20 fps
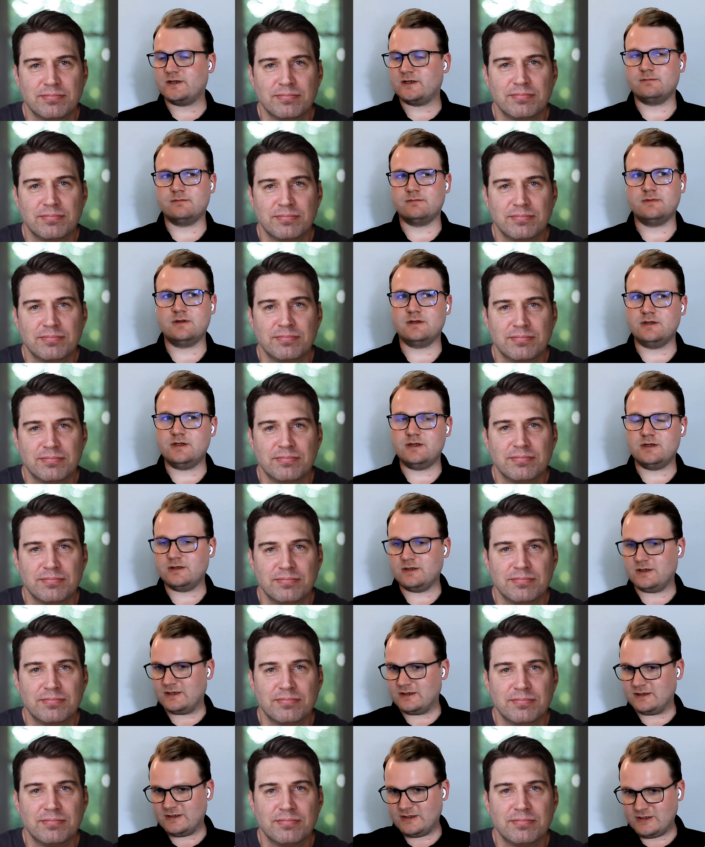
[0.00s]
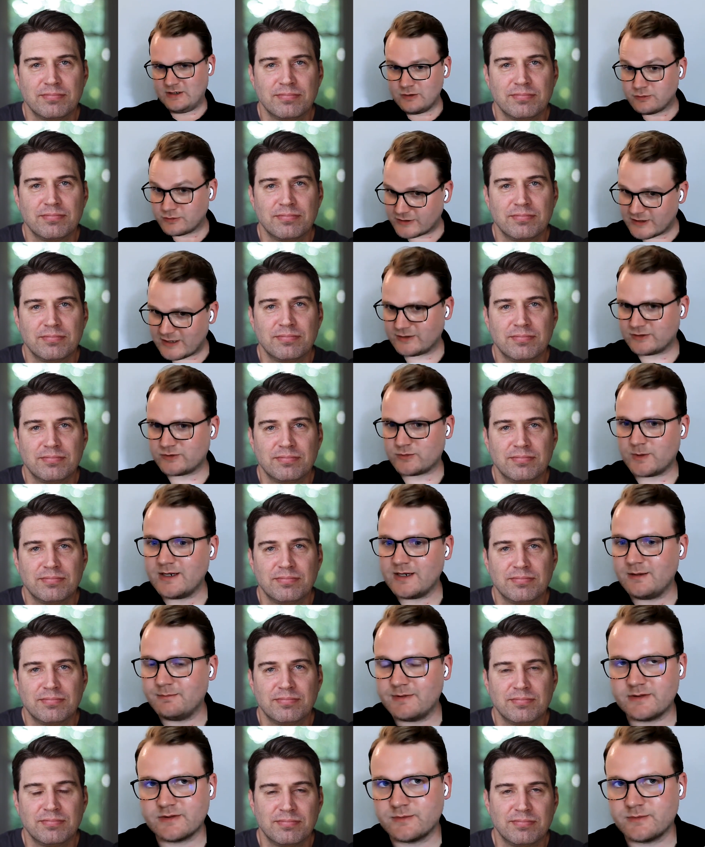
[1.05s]
Speaker 1: said, in, and you said
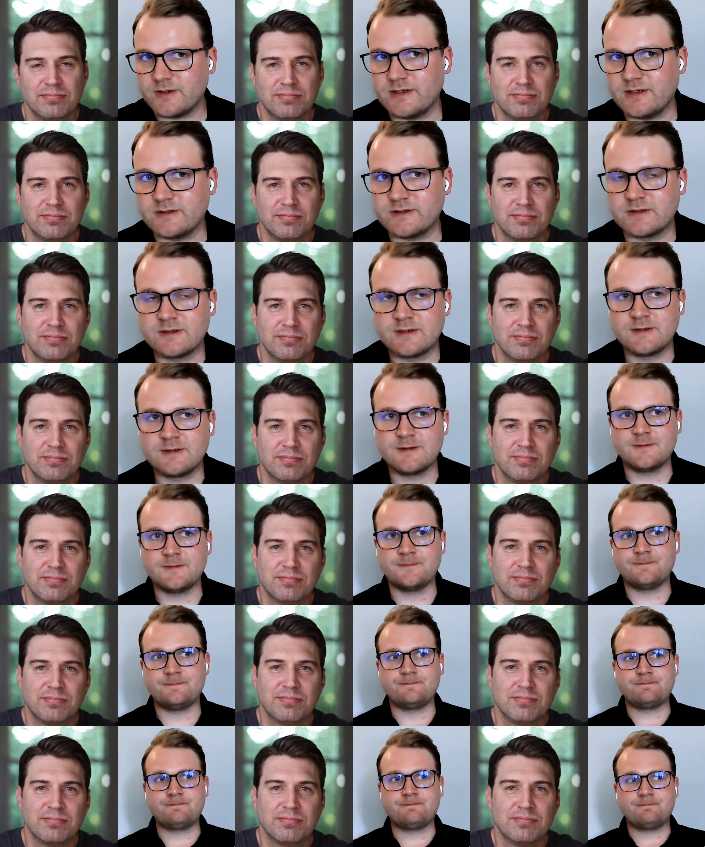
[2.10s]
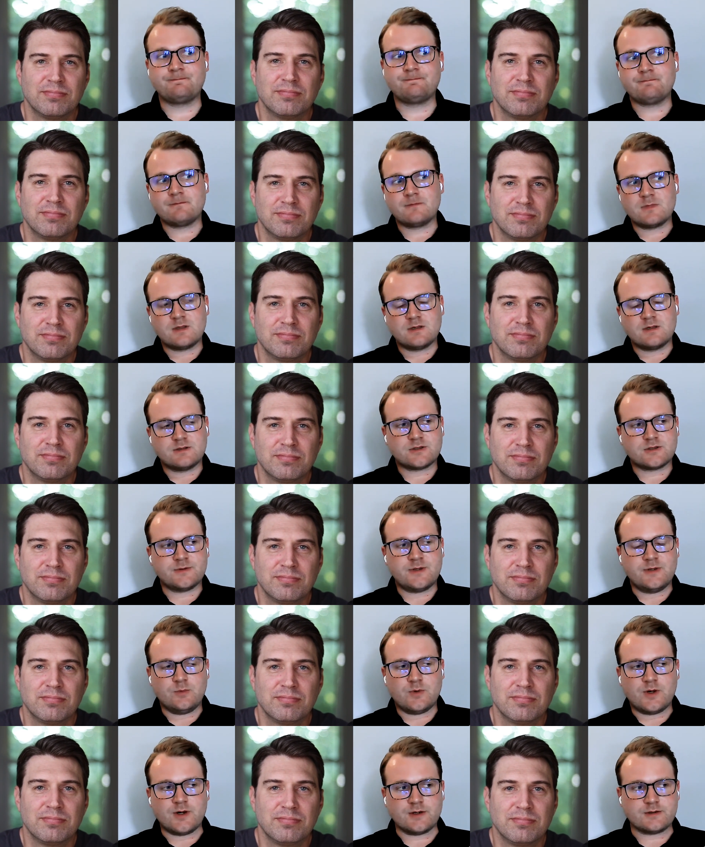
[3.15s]
20 mid 20s. So
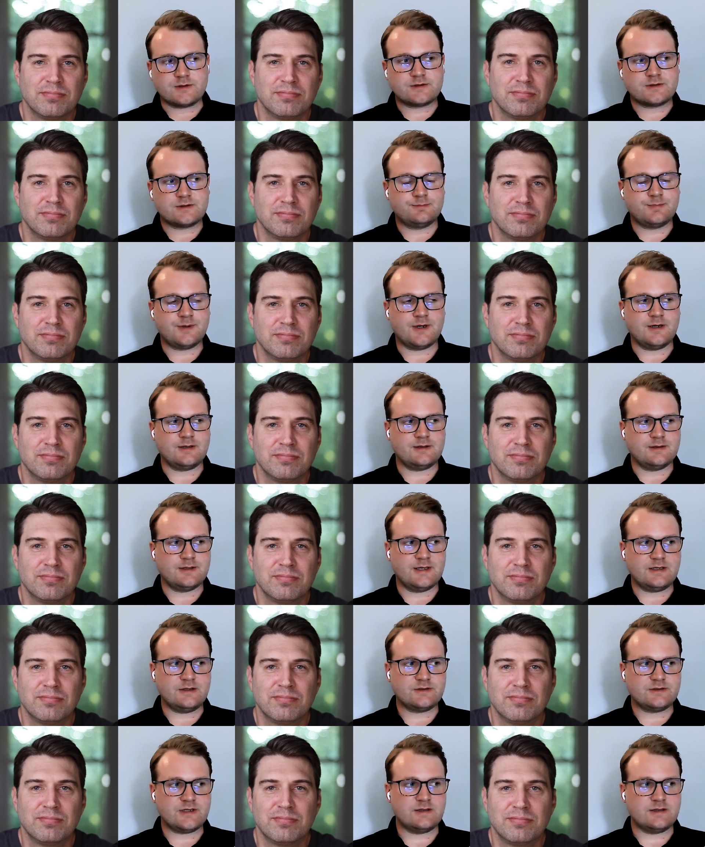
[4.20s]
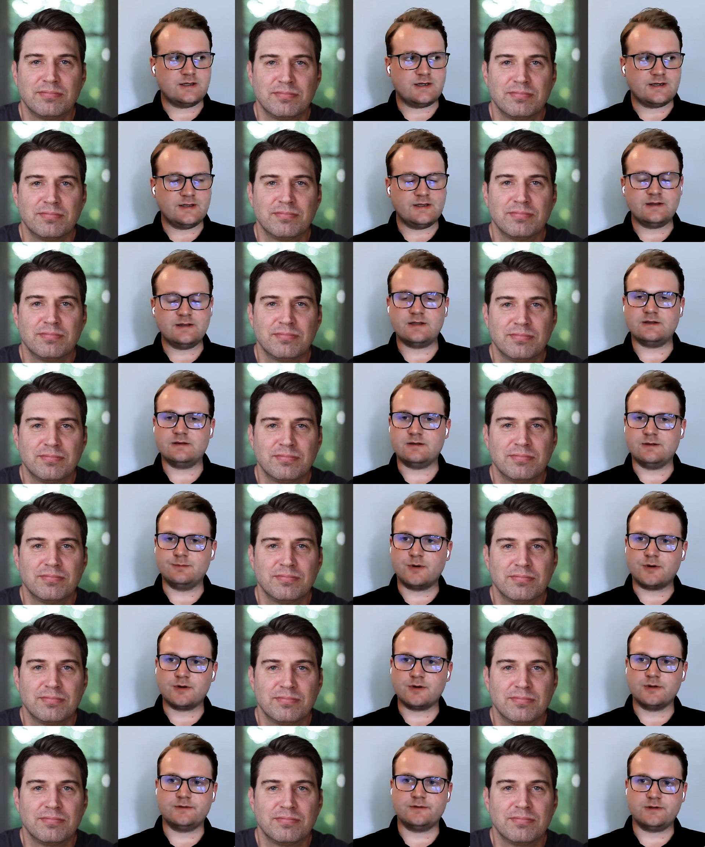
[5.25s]
it works. But like you said, I think that the
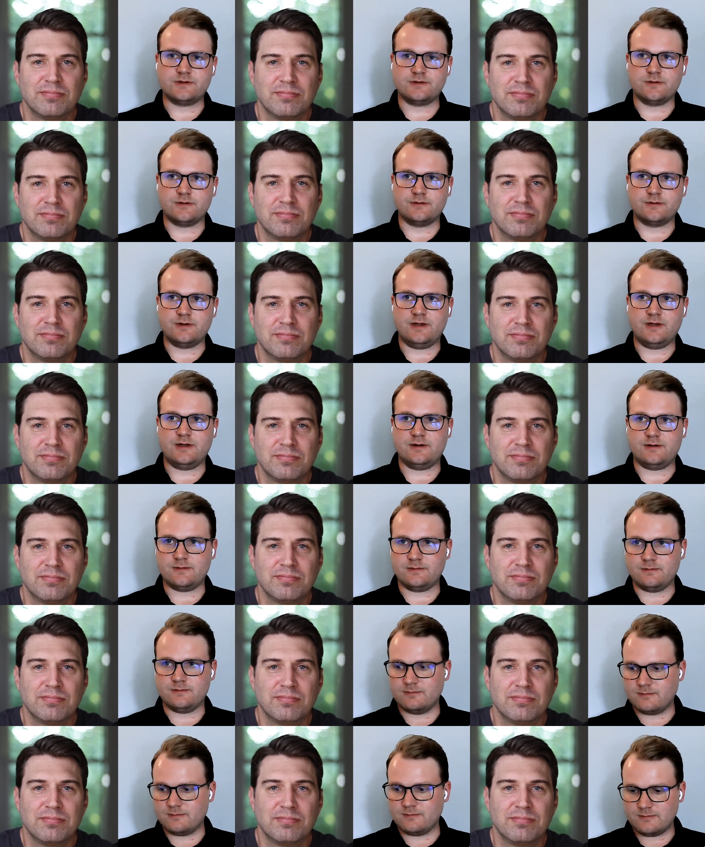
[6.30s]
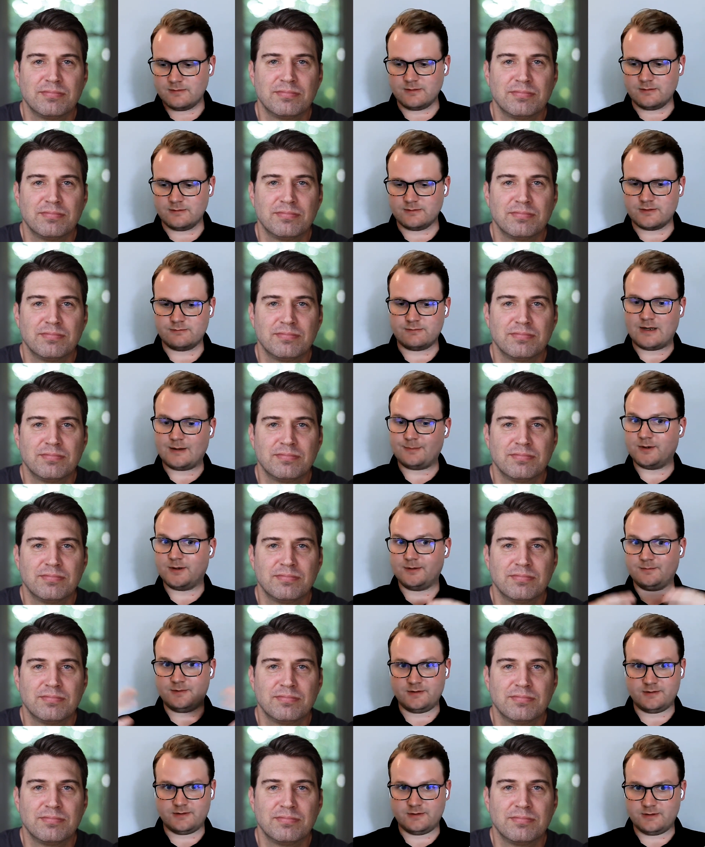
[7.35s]
moral of the story here, you know, to wrap
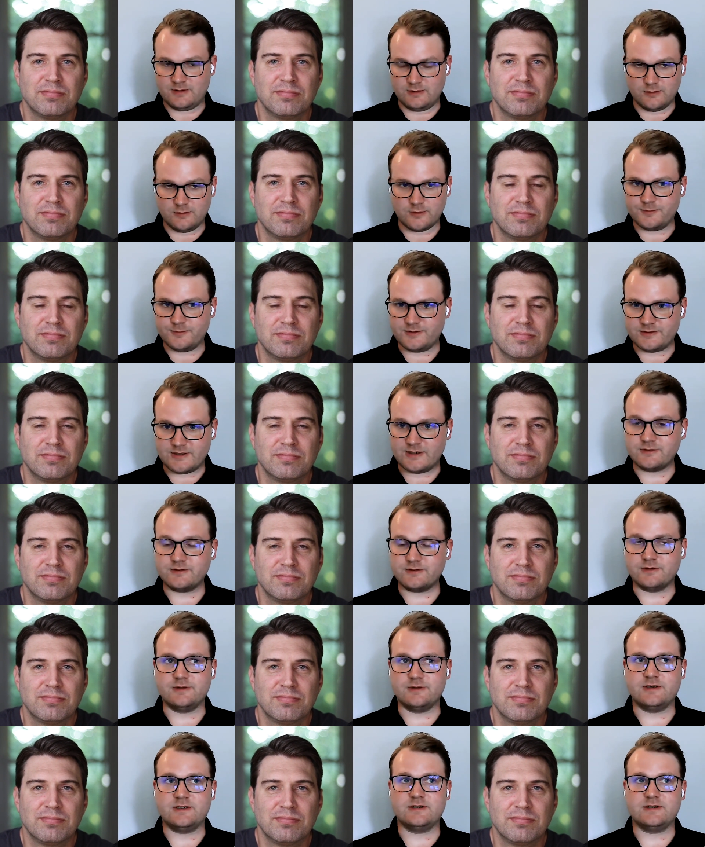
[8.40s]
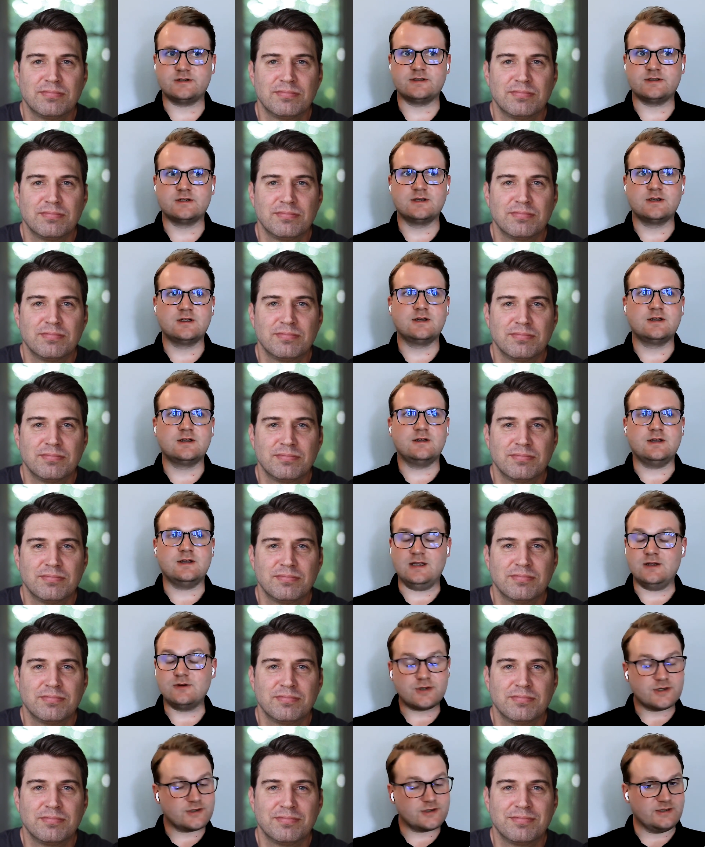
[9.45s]
up this enormous tangent is
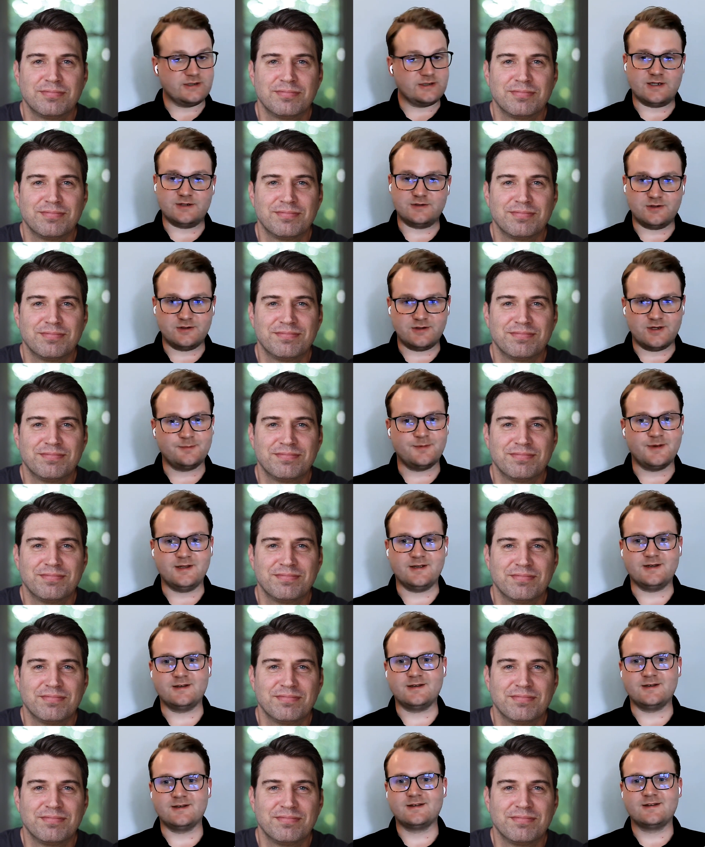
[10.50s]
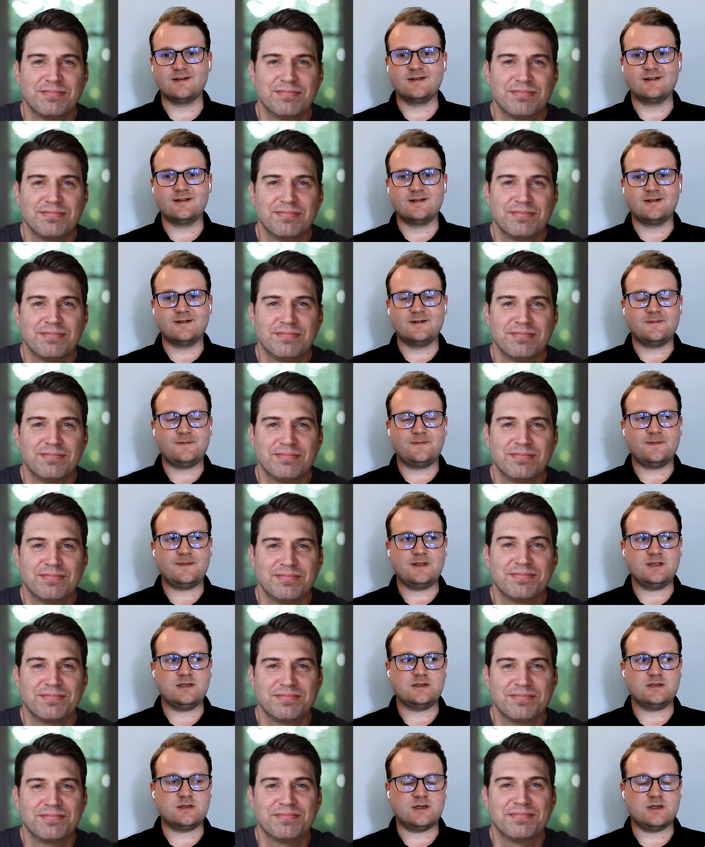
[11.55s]
interesting tangent I might add
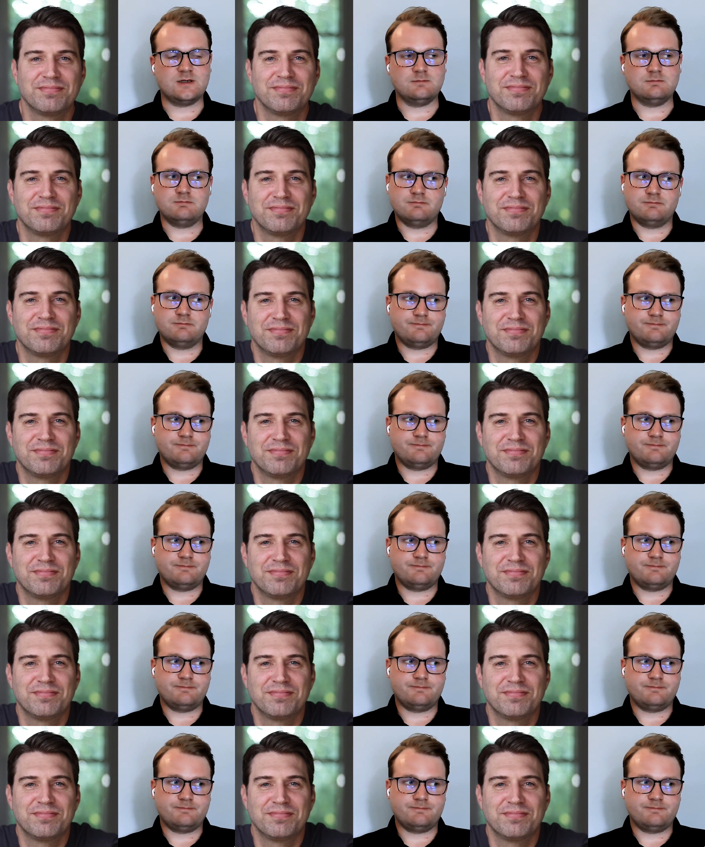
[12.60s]
is so